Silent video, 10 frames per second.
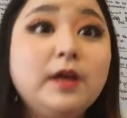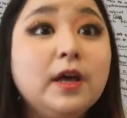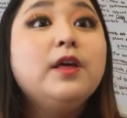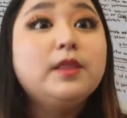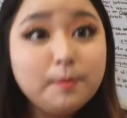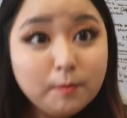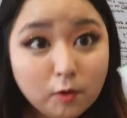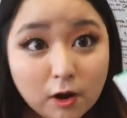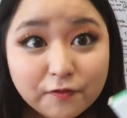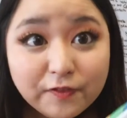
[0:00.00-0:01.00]
The
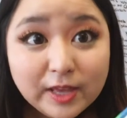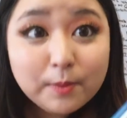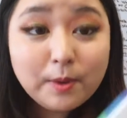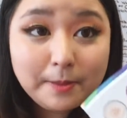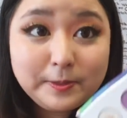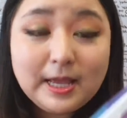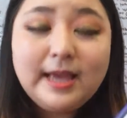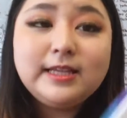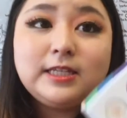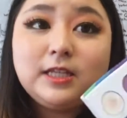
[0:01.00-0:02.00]
Morphe website
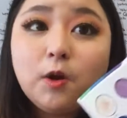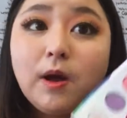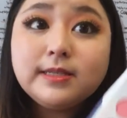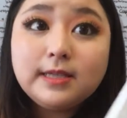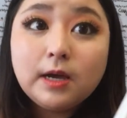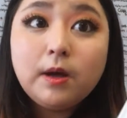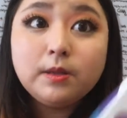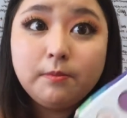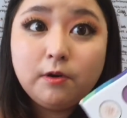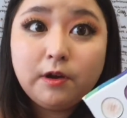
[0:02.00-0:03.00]
is still on sale on the
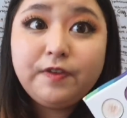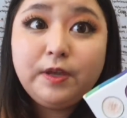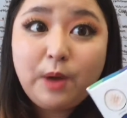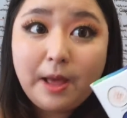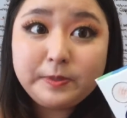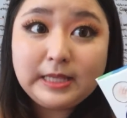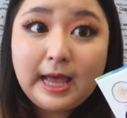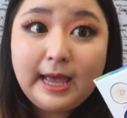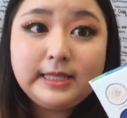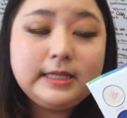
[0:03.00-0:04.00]
Morphe
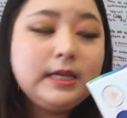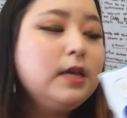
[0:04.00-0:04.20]
website.